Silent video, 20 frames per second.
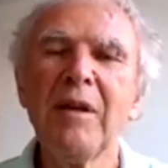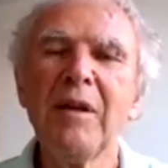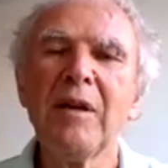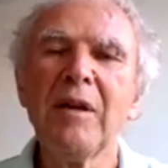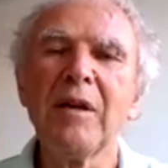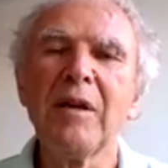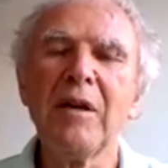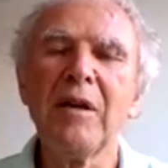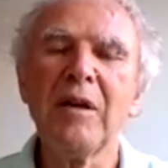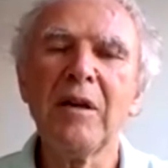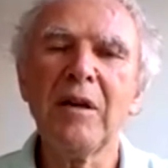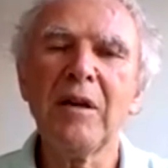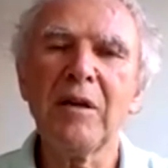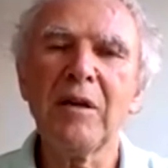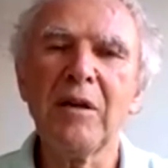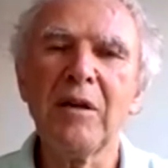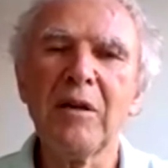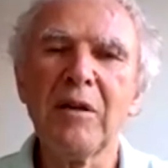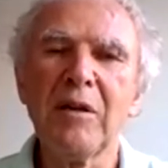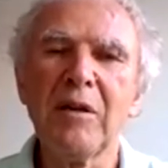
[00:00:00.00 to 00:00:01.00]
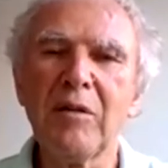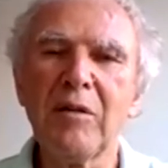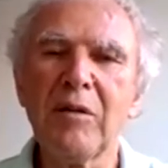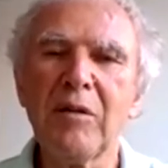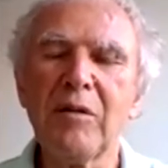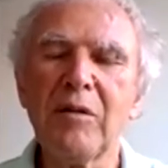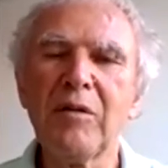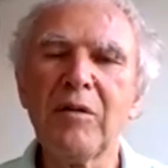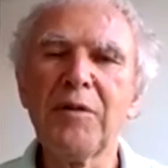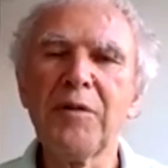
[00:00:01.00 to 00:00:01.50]

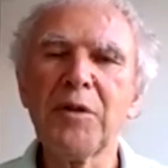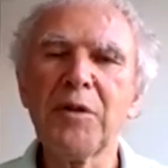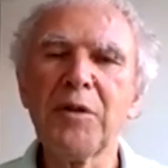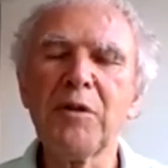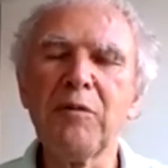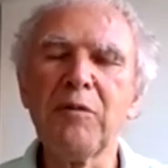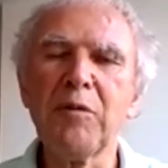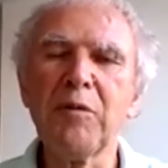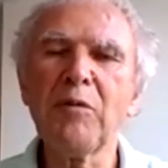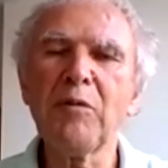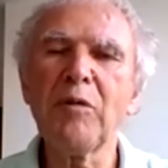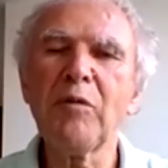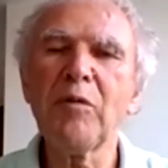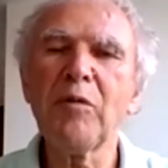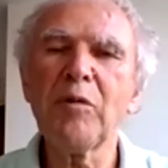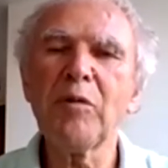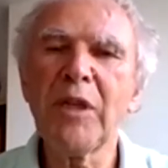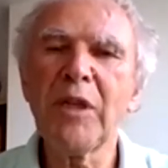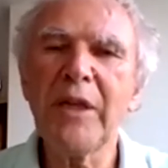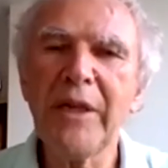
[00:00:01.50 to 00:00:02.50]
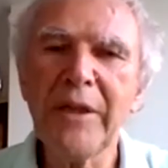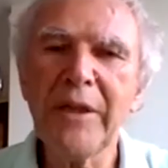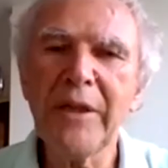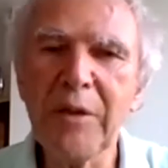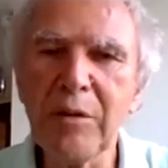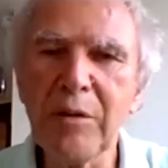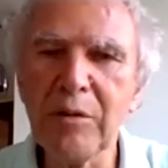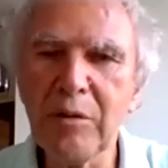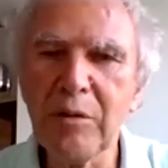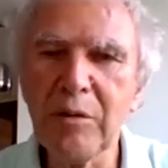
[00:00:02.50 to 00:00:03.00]
First of all, we would like
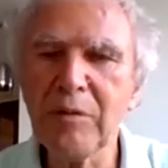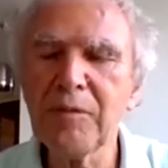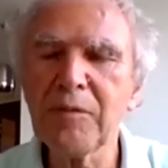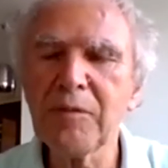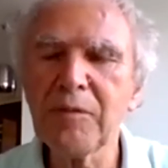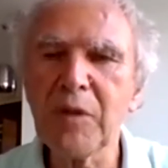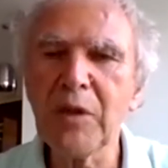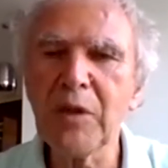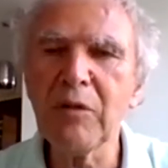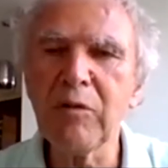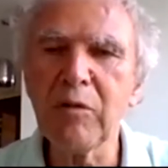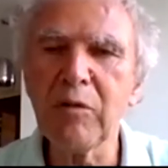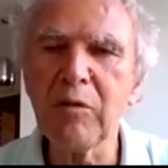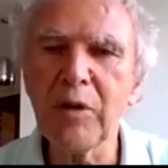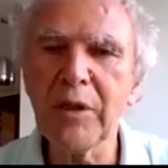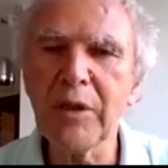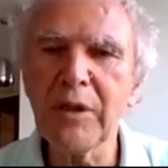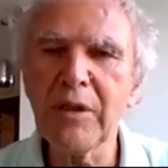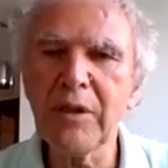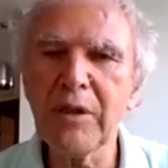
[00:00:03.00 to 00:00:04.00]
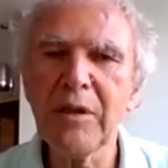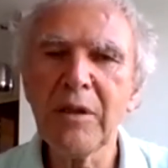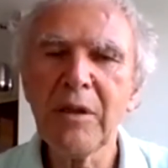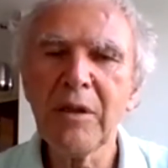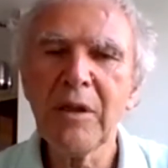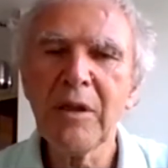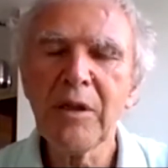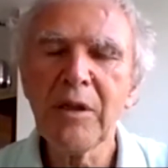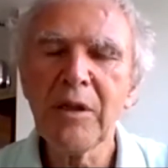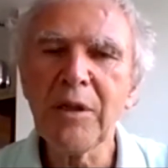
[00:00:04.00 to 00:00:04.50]
to avoid
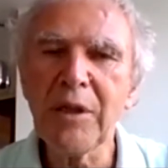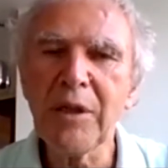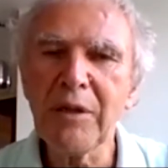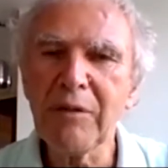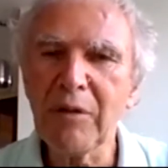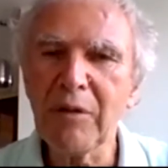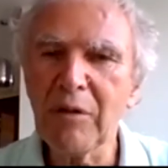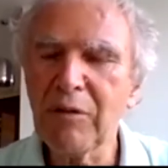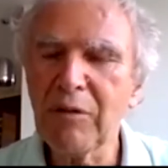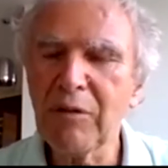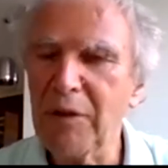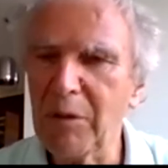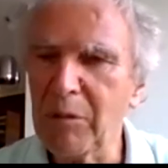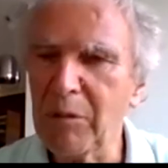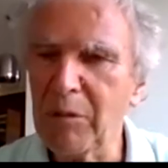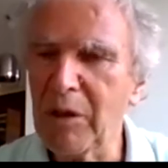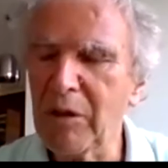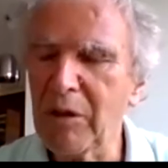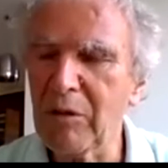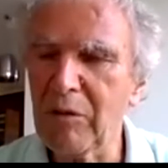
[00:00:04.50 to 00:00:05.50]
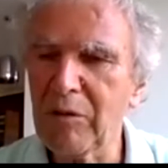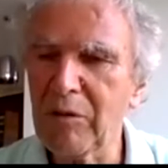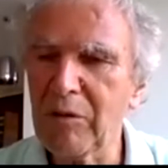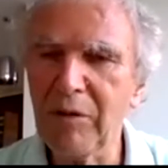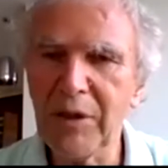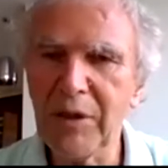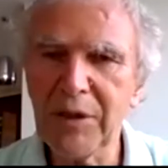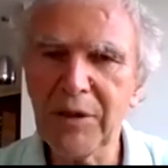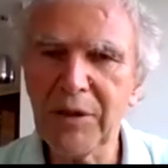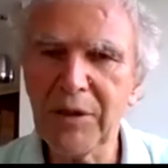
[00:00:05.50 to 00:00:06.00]
trivial family of
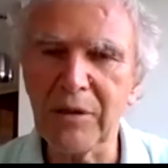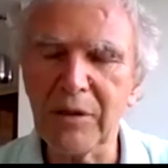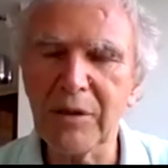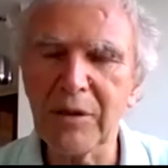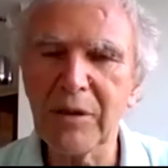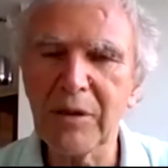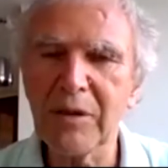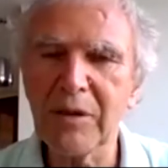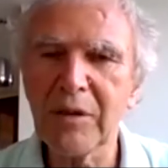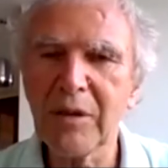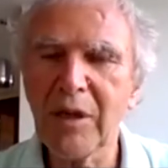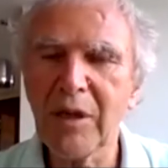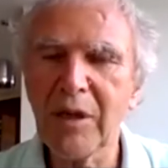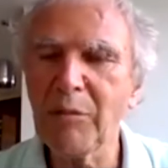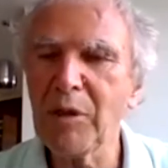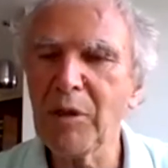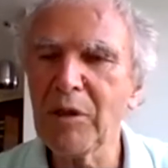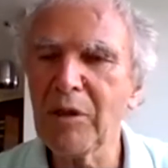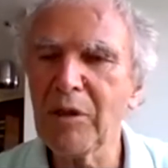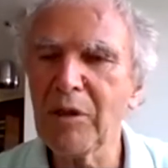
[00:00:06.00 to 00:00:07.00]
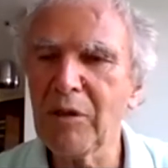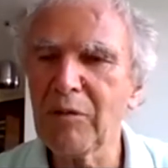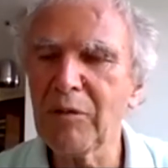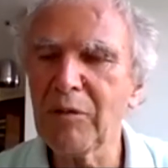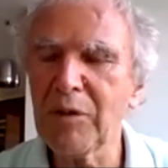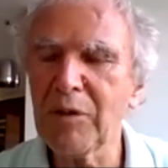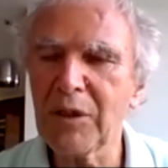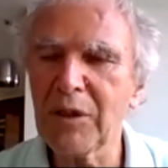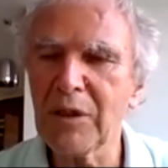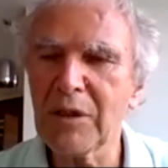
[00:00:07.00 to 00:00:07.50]
questions. I mean, if
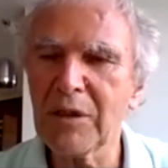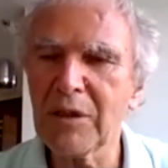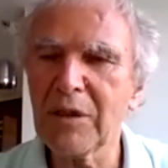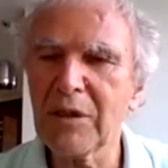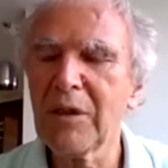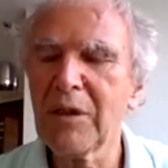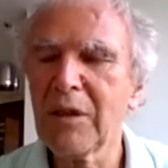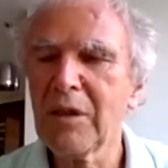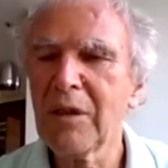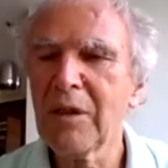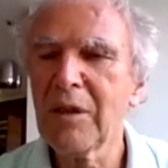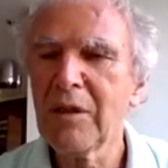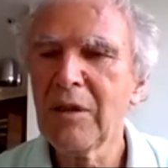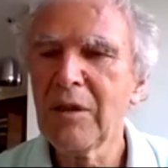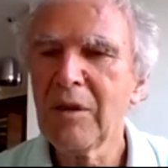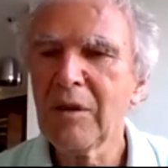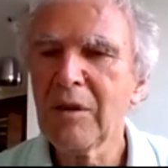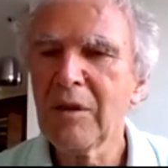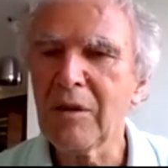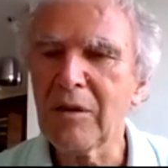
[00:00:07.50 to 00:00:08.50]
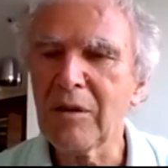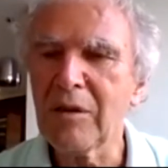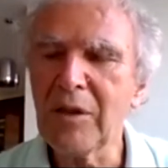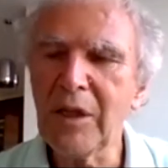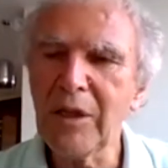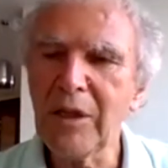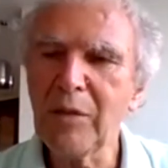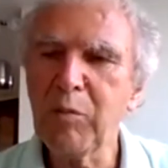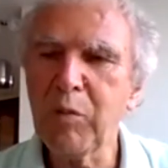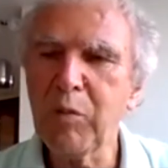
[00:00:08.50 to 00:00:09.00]
we just
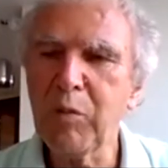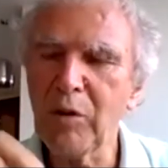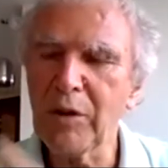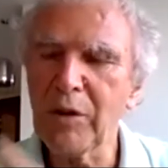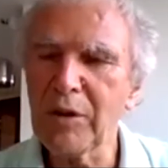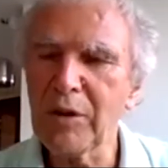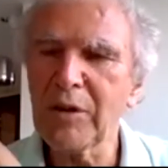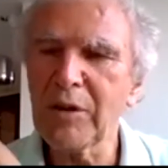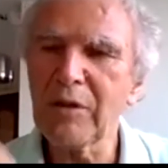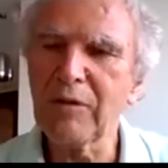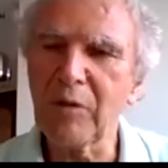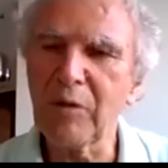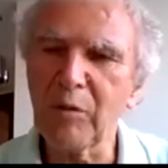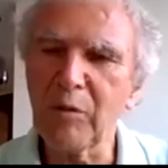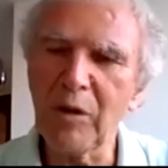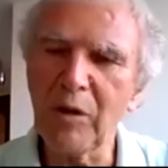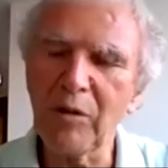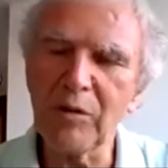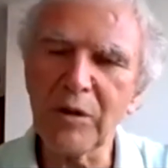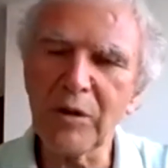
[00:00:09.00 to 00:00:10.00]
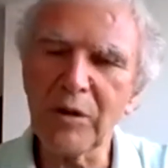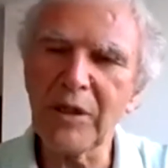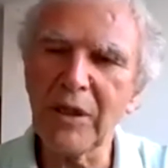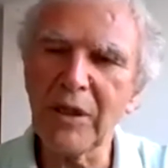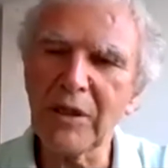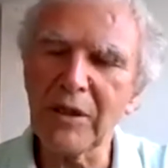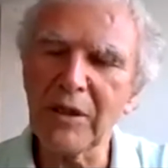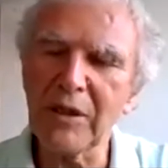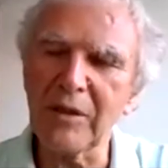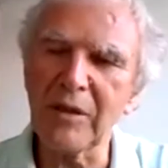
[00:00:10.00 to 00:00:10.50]
take points from our
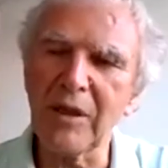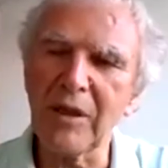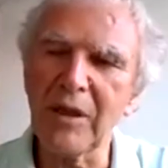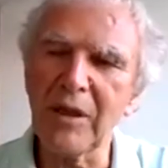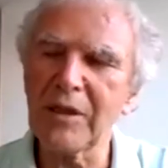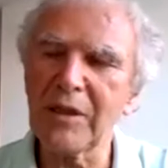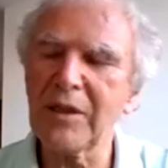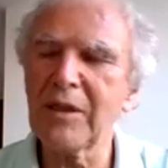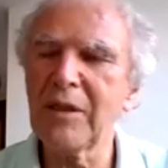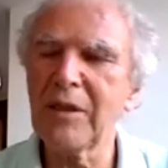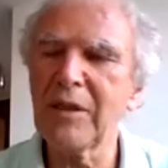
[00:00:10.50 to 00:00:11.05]
set and ask